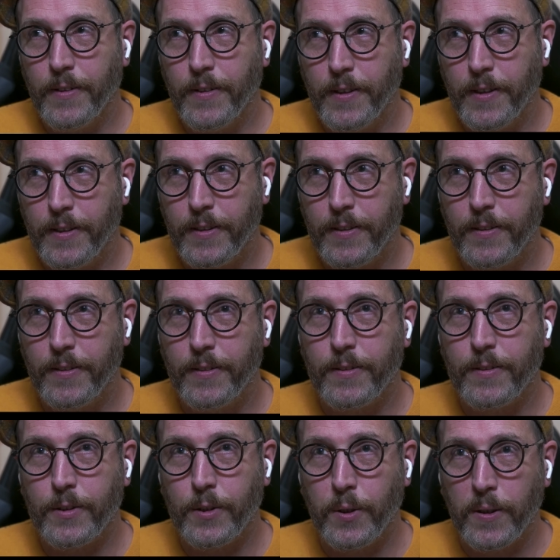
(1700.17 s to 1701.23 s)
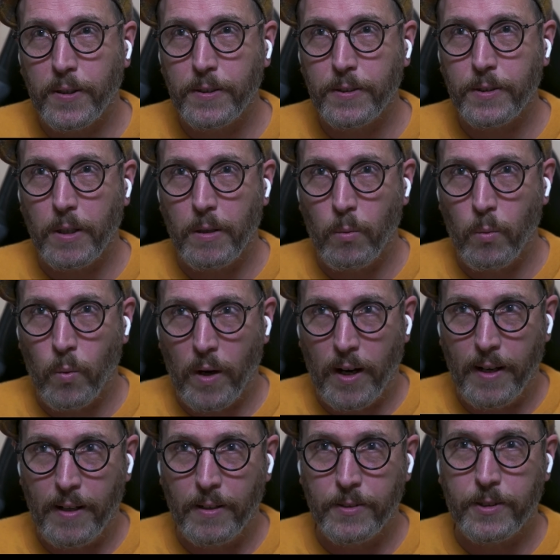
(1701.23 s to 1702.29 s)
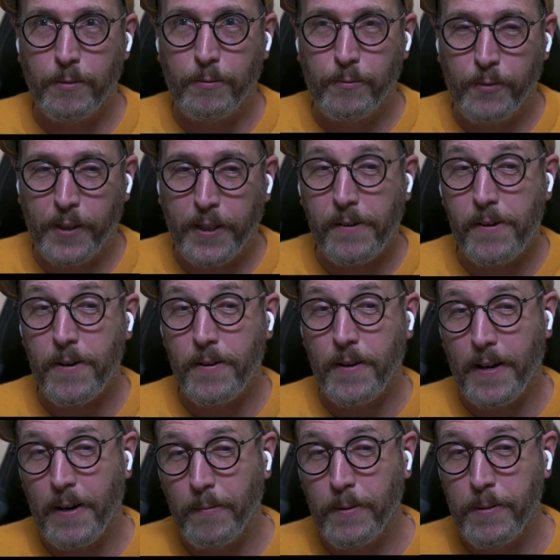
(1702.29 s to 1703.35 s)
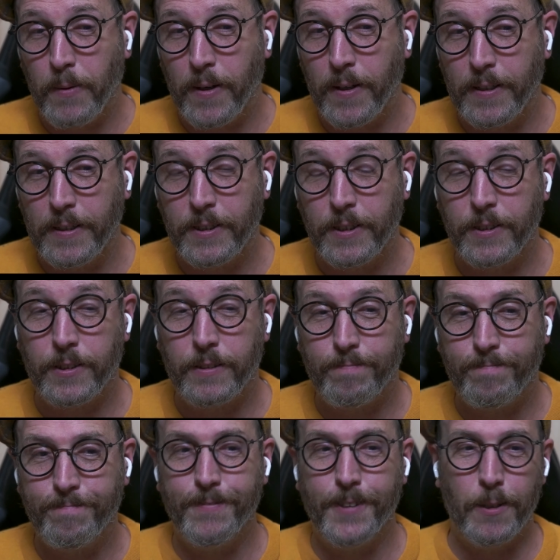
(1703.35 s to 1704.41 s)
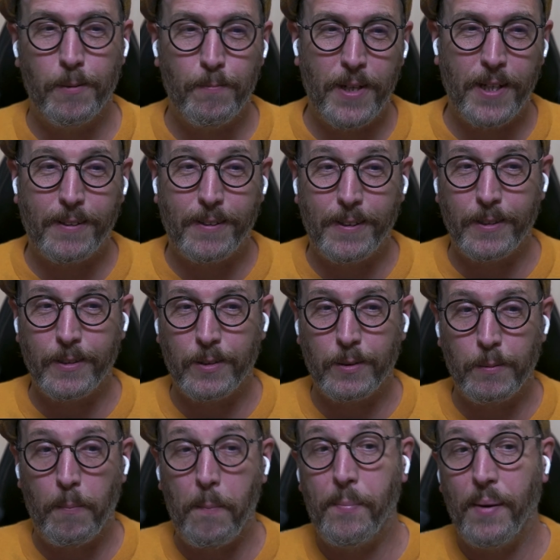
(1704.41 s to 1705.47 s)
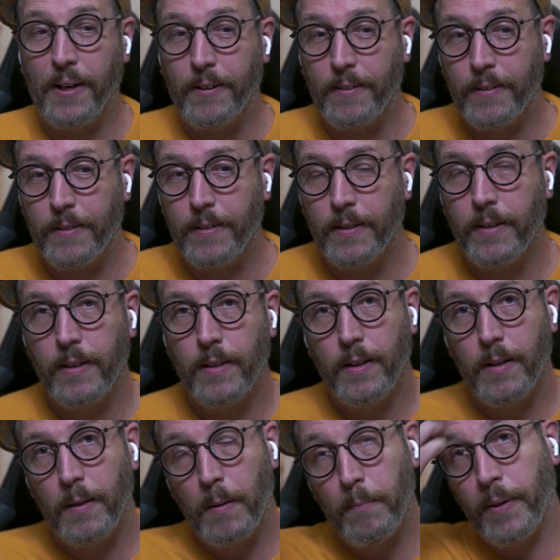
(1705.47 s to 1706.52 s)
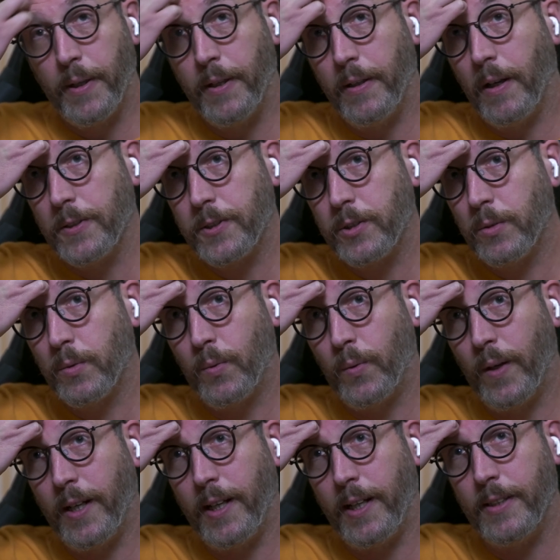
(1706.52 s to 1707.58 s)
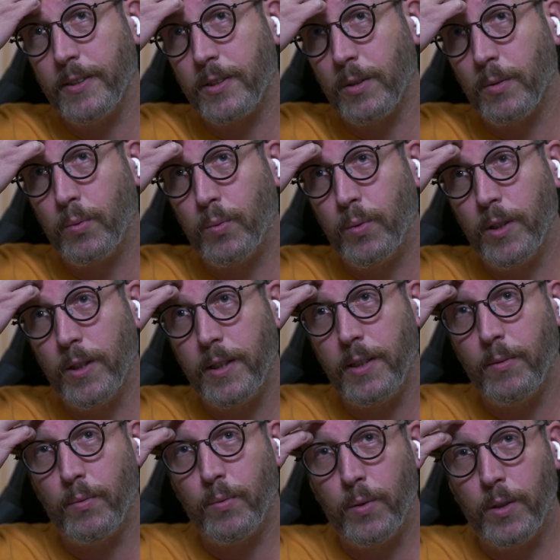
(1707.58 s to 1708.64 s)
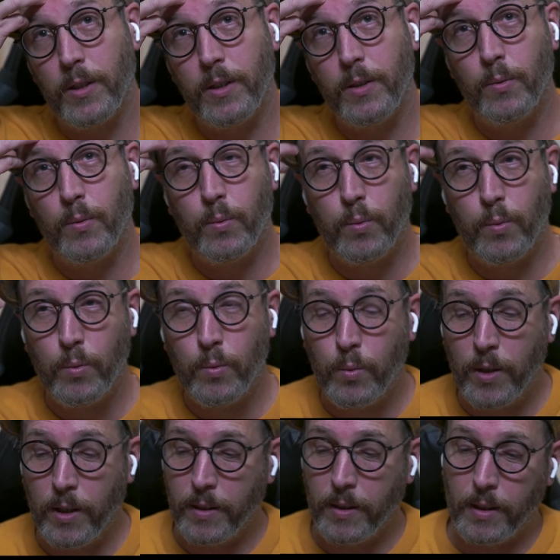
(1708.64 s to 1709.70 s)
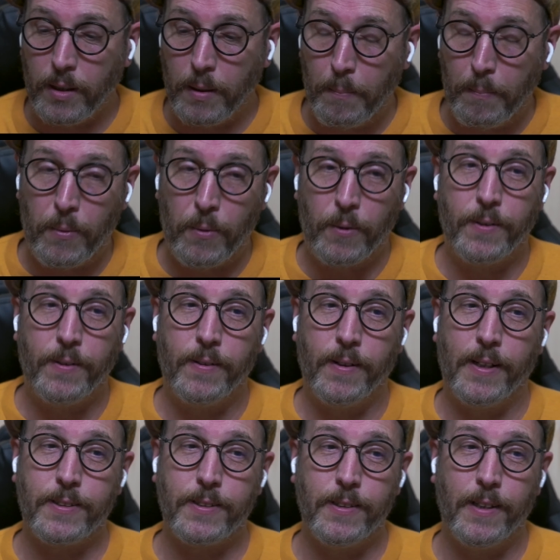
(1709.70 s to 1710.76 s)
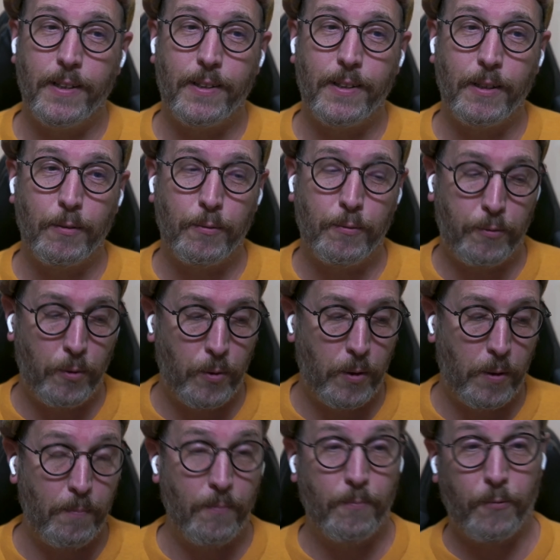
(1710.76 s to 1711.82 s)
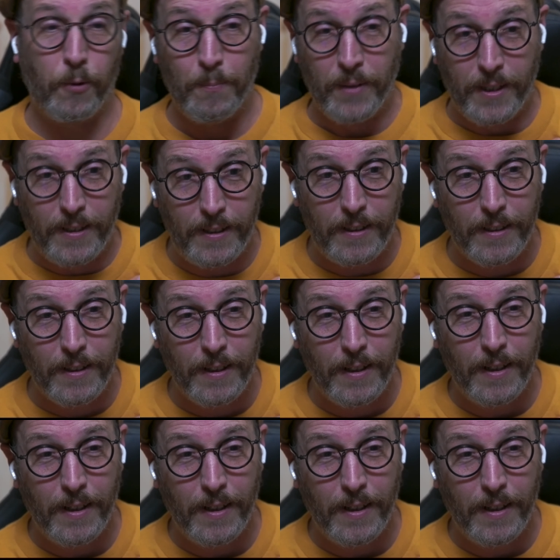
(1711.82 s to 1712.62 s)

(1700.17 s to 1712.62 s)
it took us a while to figure out how we wanted to, make things better. But it also raised a really, really, really important lesson, I think, for me,